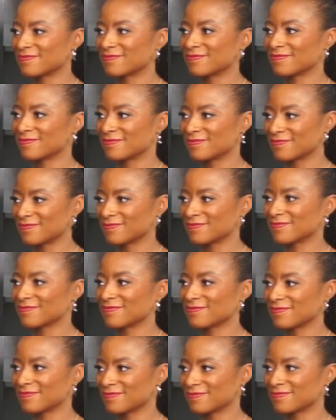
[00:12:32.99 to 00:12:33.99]

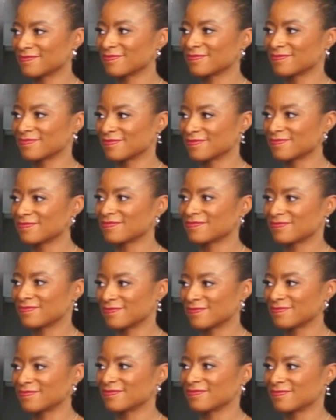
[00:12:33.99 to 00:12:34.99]

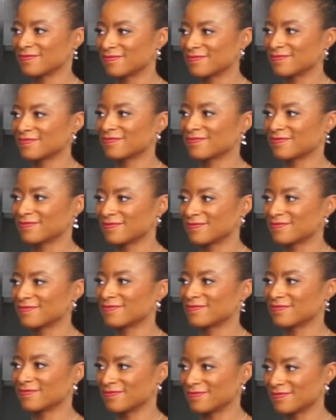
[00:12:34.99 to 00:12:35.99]

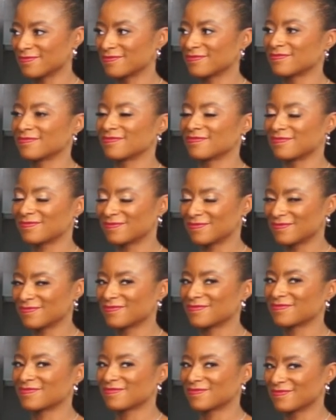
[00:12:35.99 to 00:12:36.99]

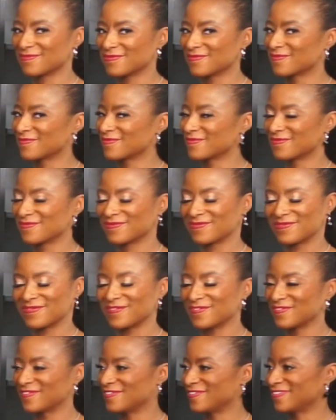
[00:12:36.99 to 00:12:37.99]

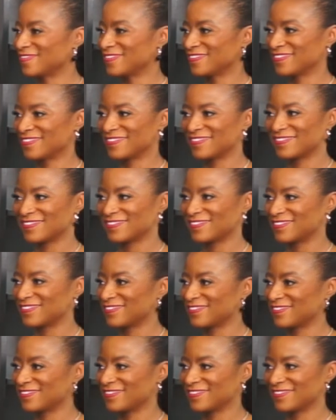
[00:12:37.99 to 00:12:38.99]

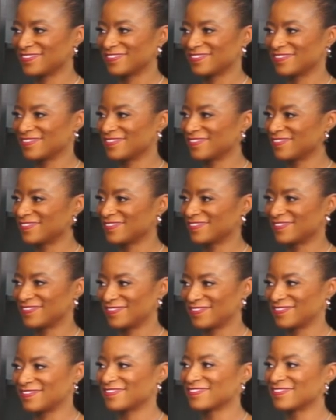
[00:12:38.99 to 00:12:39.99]

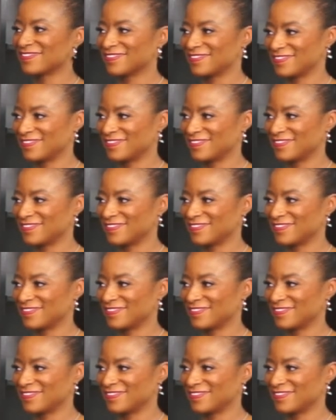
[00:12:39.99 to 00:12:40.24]
[no speech]